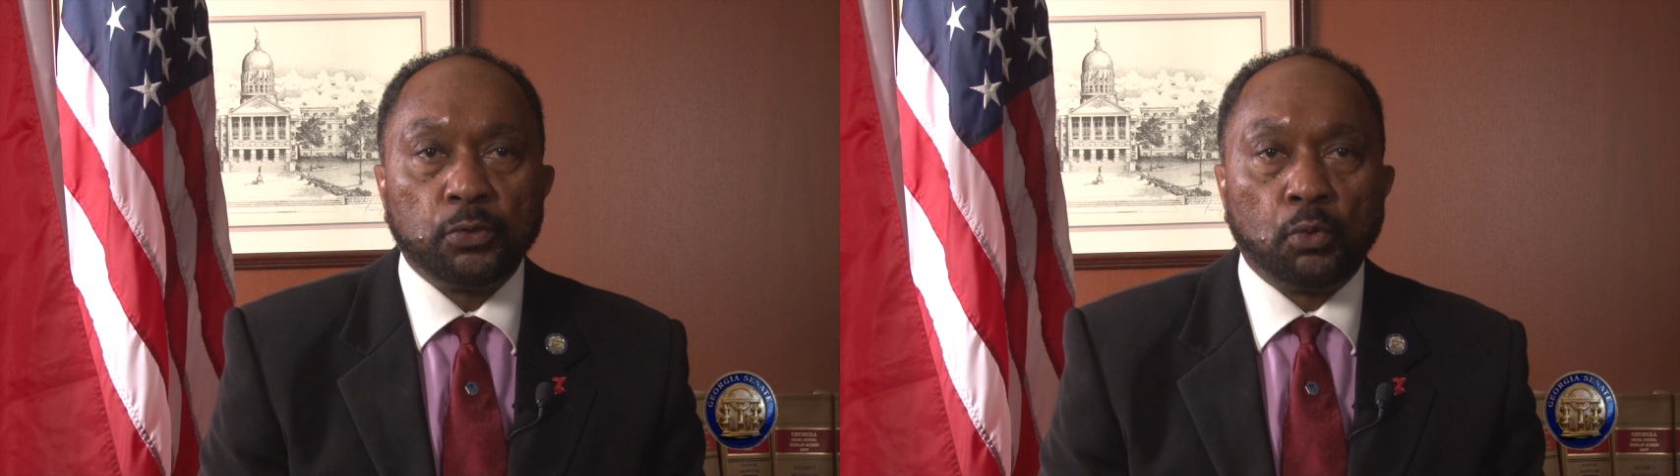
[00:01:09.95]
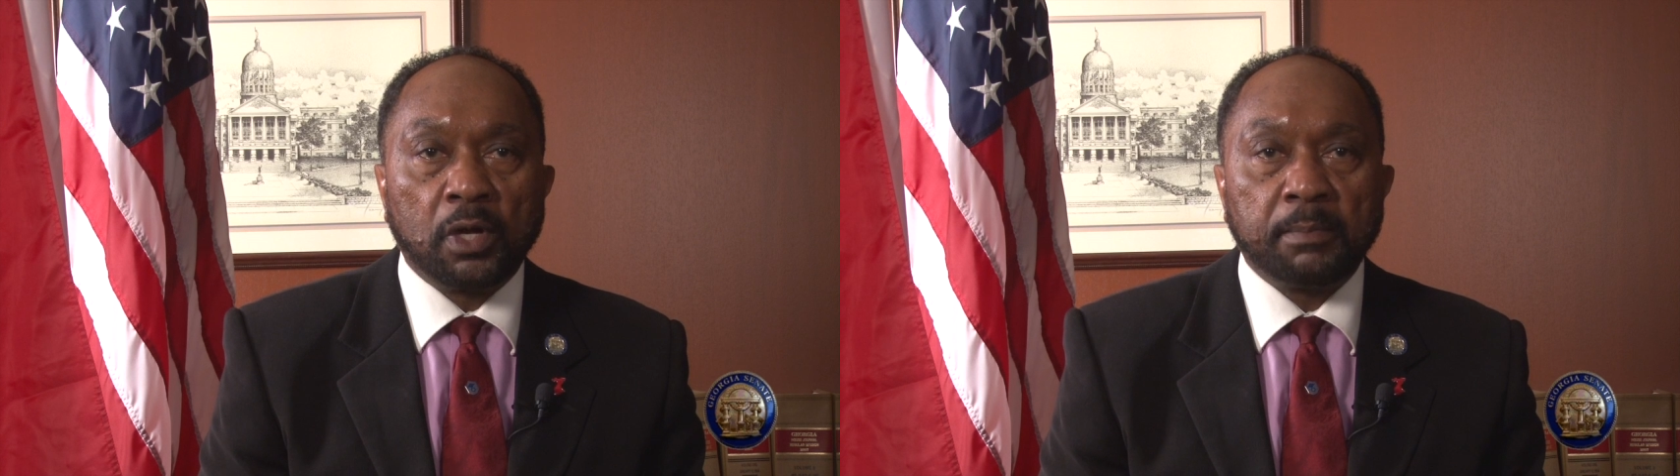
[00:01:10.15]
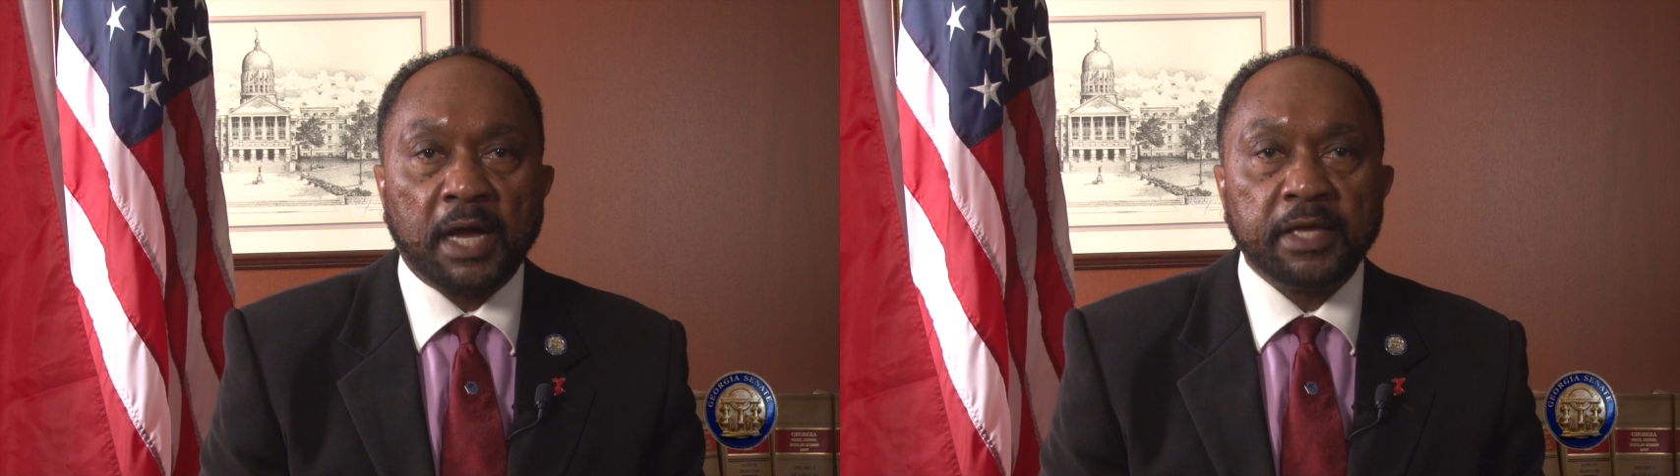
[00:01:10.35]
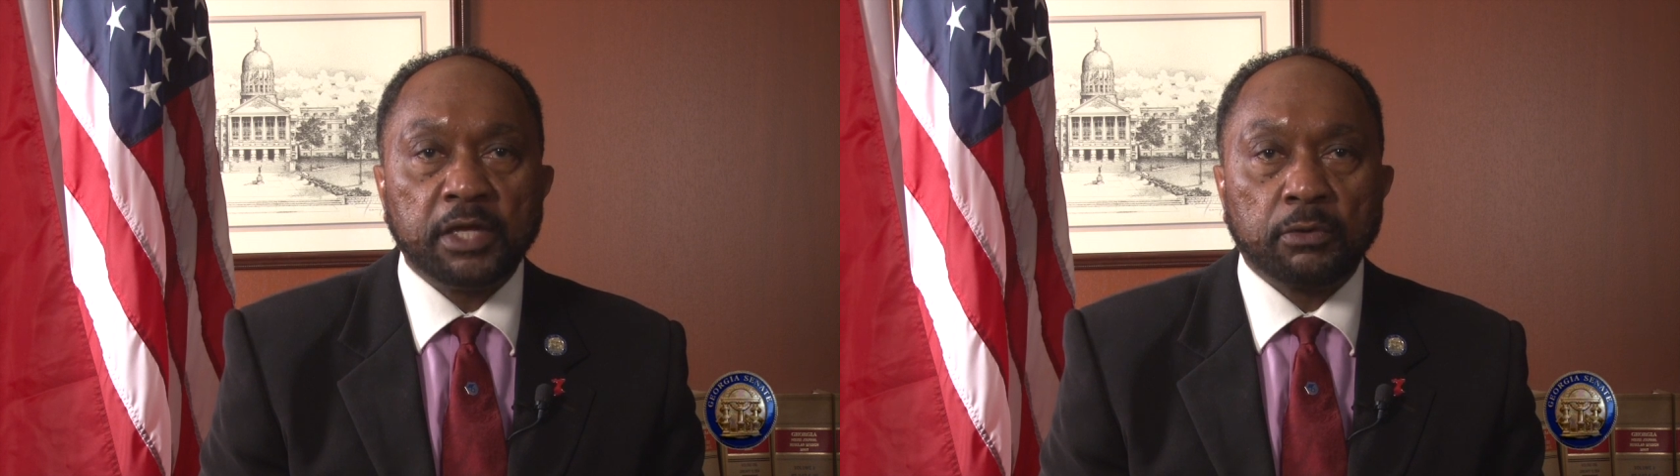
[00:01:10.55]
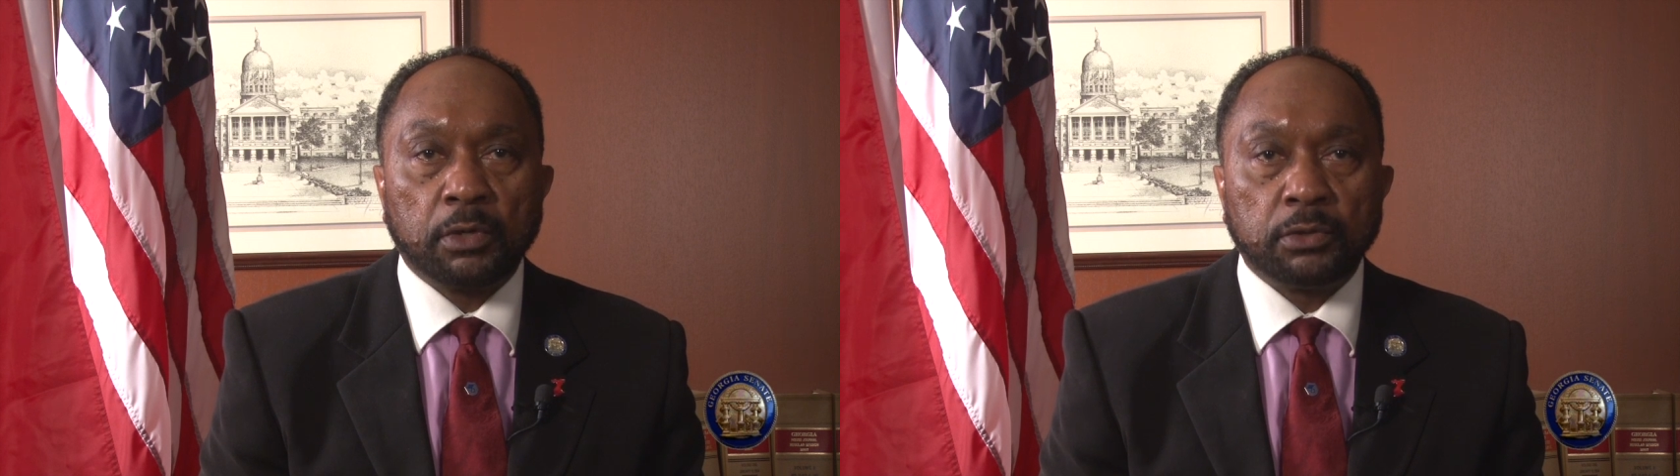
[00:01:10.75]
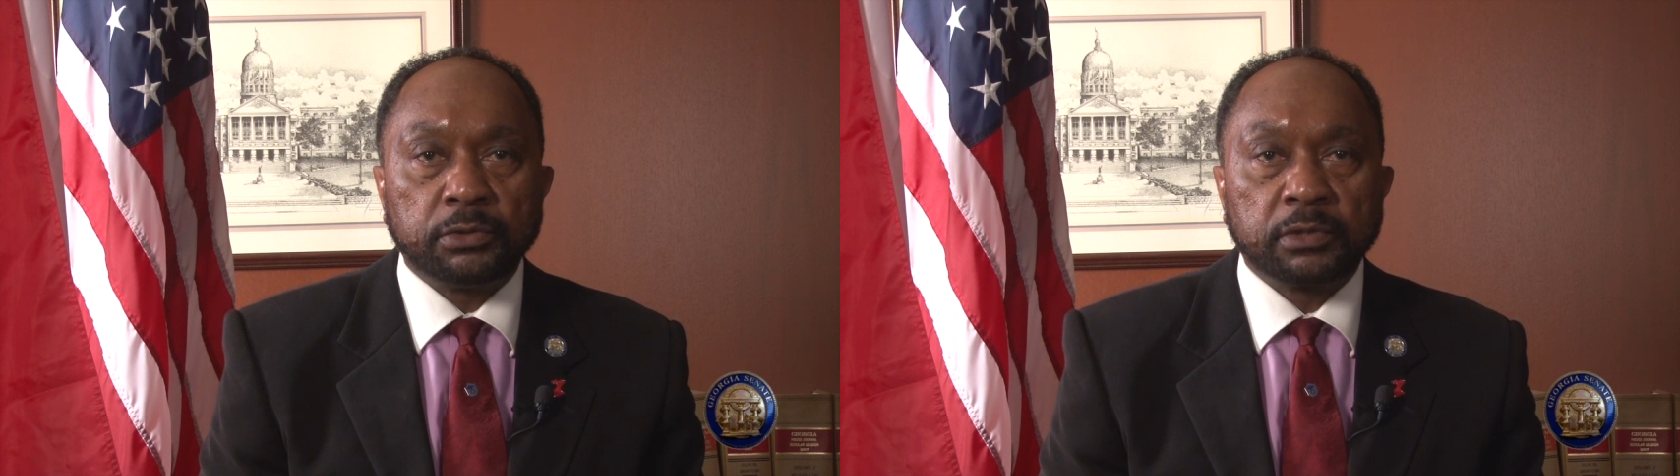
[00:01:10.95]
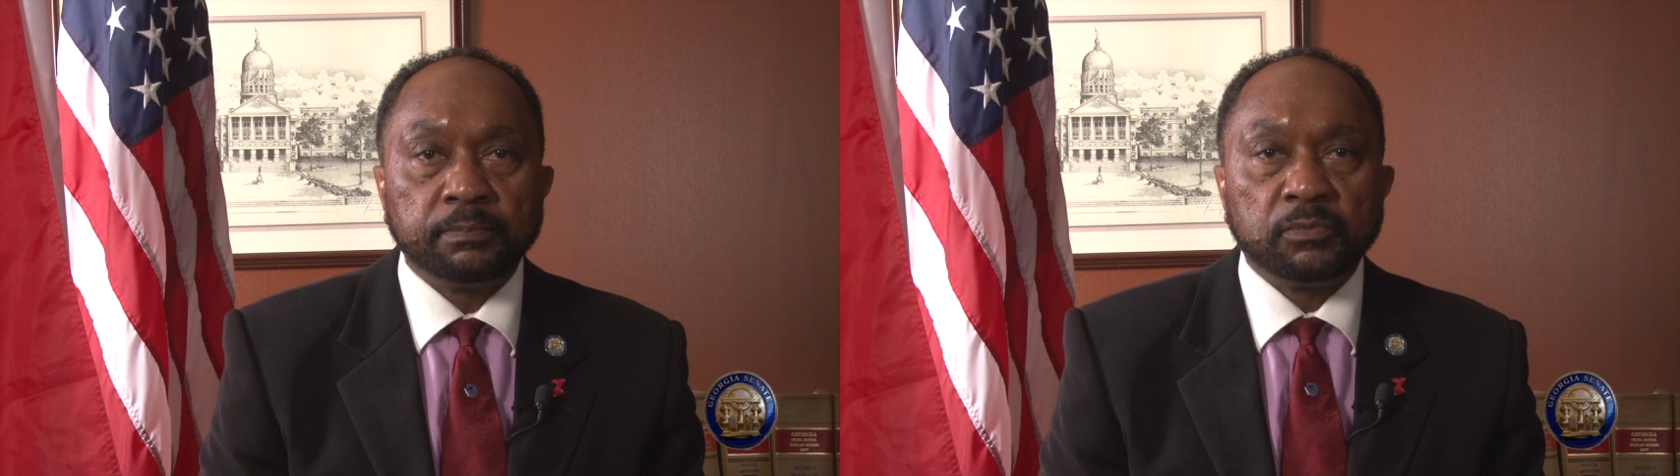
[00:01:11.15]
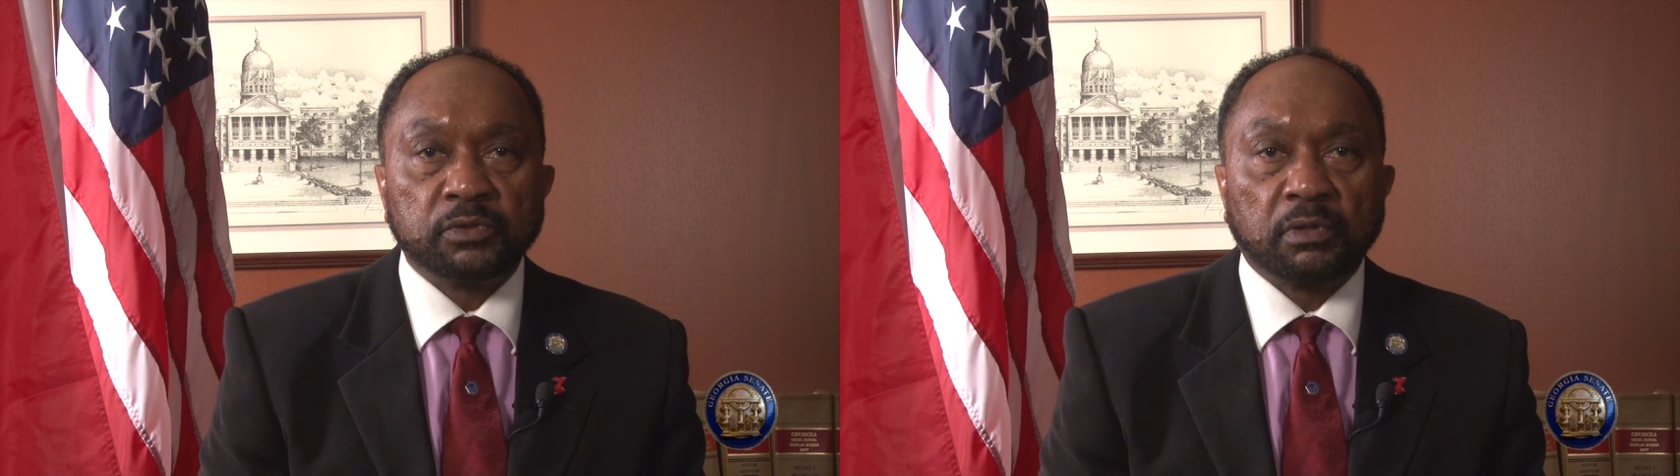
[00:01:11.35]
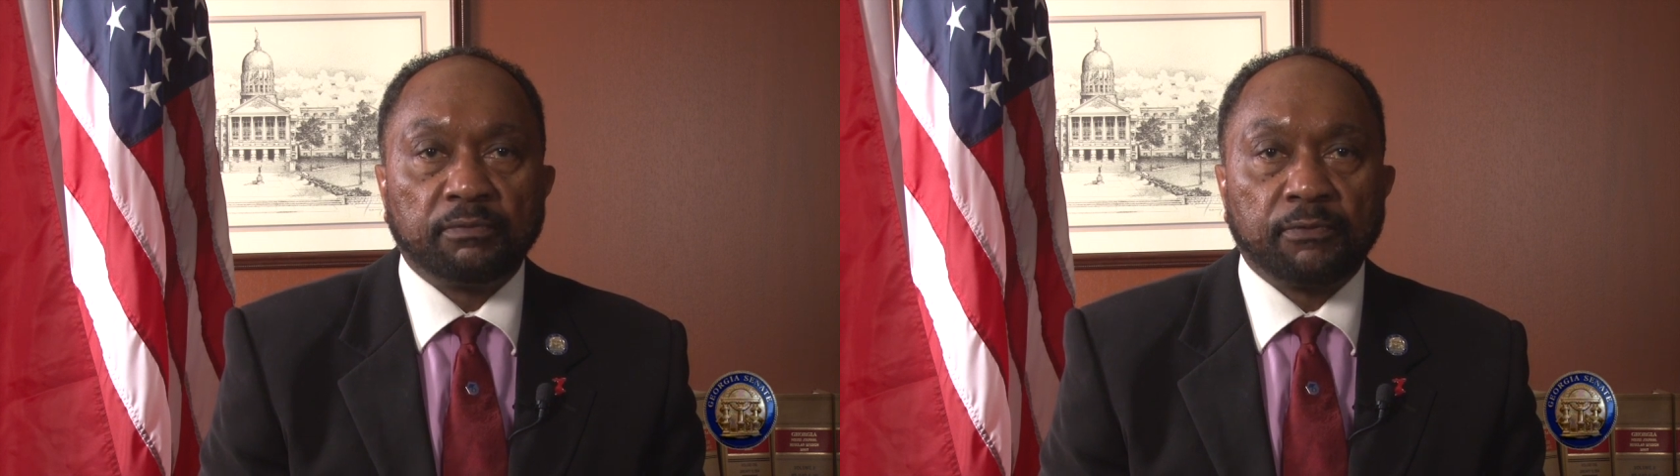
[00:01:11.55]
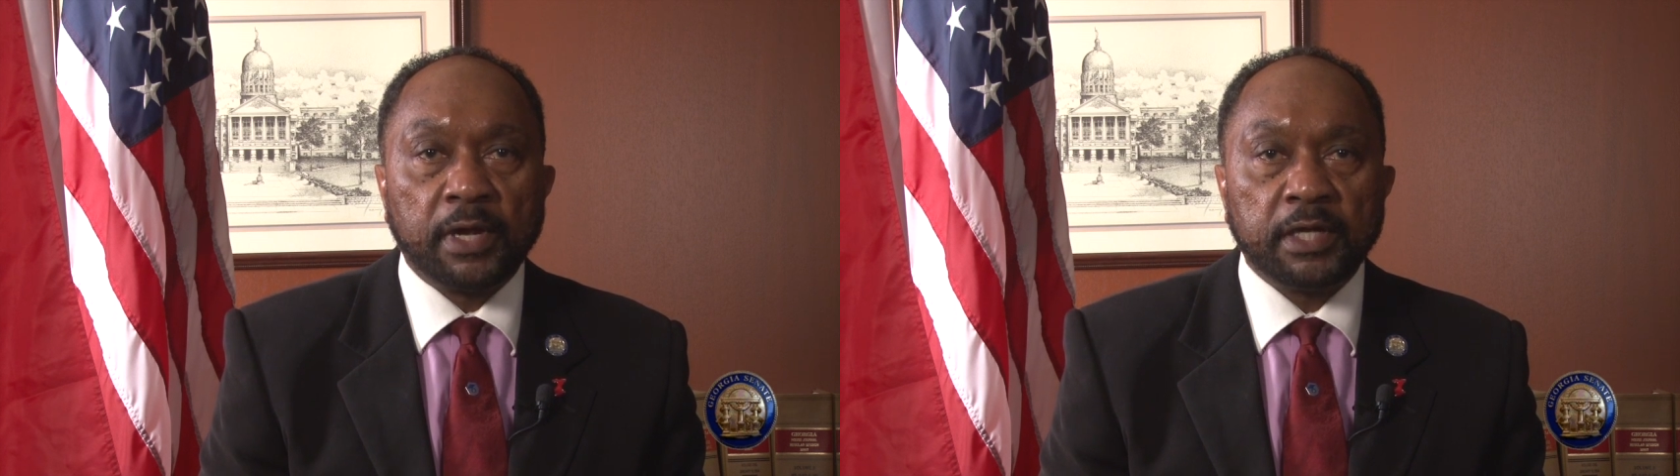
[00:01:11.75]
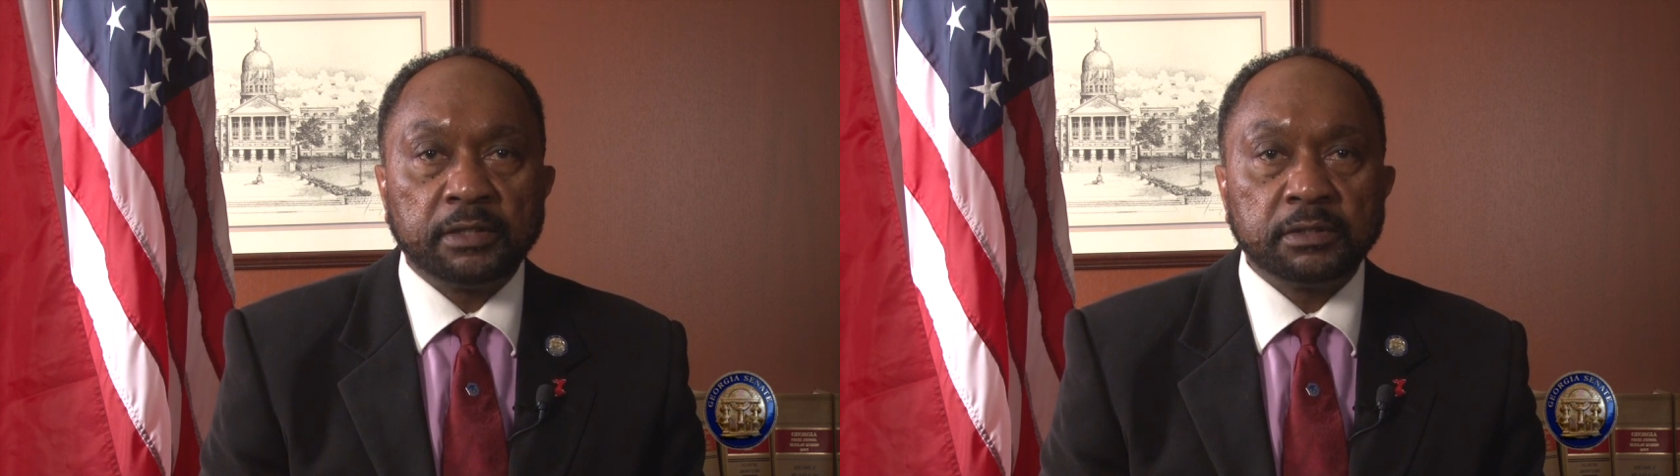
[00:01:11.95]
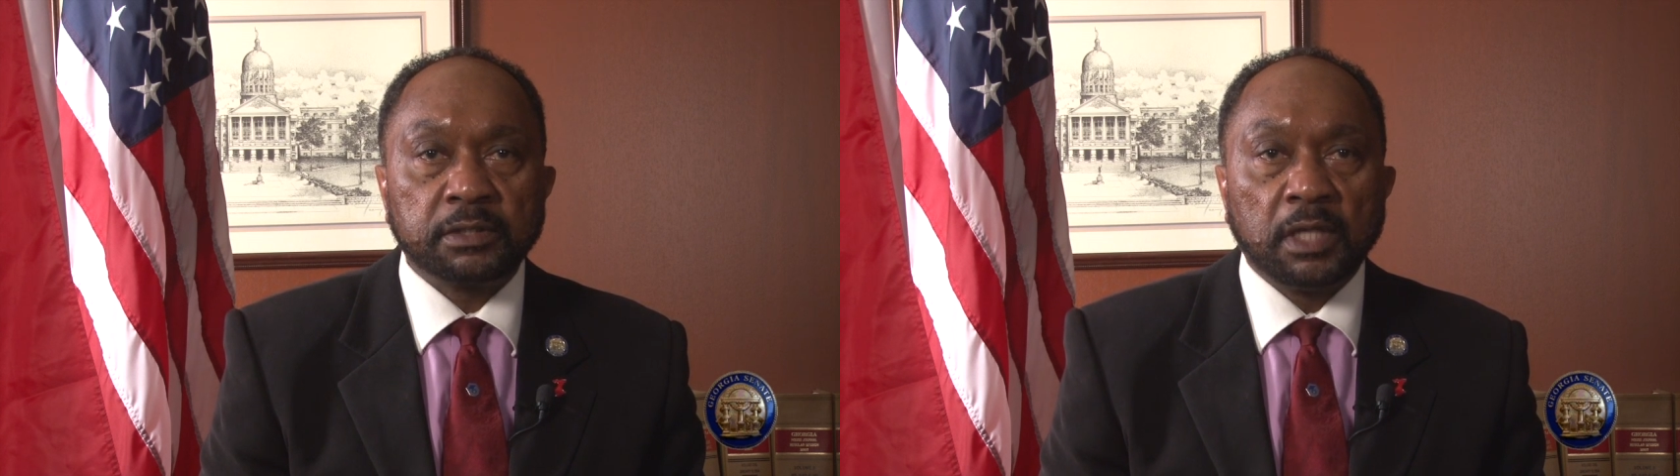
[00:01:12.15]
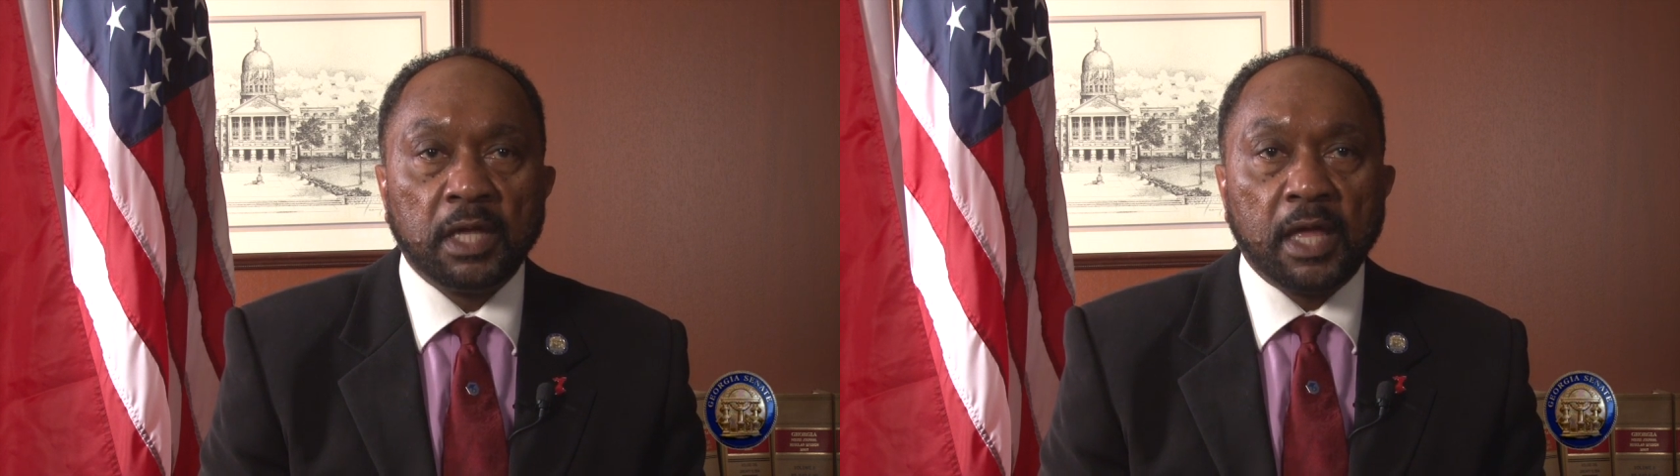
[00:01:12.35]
one of my heroes, friends,